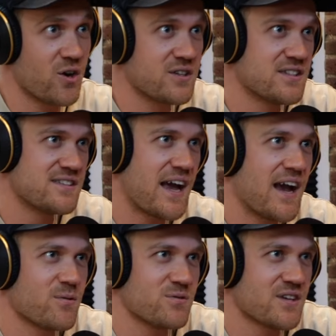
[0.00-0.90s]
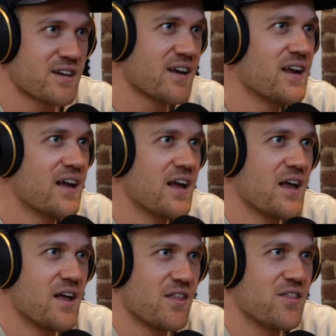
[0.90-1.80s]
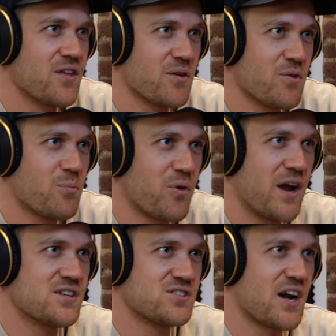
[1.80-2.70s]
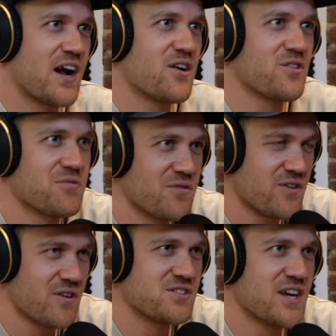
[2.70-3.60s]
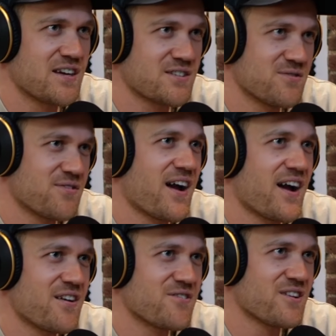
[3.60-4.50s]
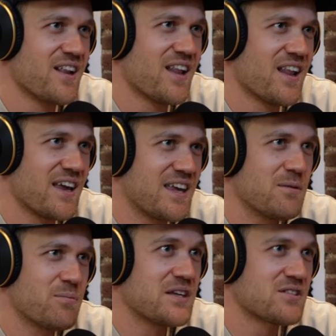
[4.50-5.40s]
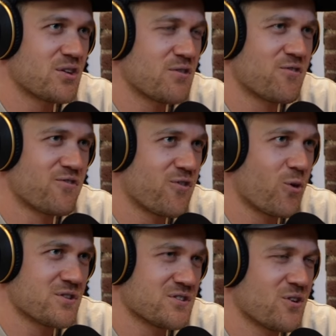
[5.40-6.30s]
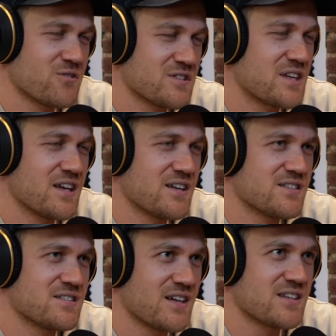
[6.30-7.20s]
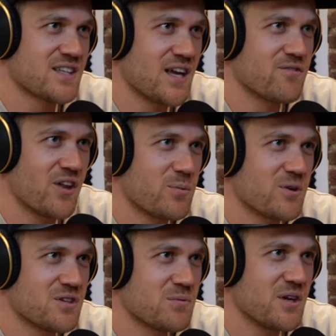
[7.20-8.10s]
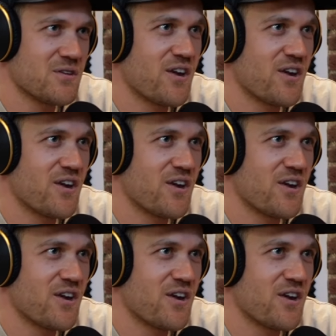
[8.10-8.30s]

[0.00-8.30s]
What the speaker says: You know, because his dad was like the brainchild of the Jackson 5. Like he basically forced all of his kids like slave labor to be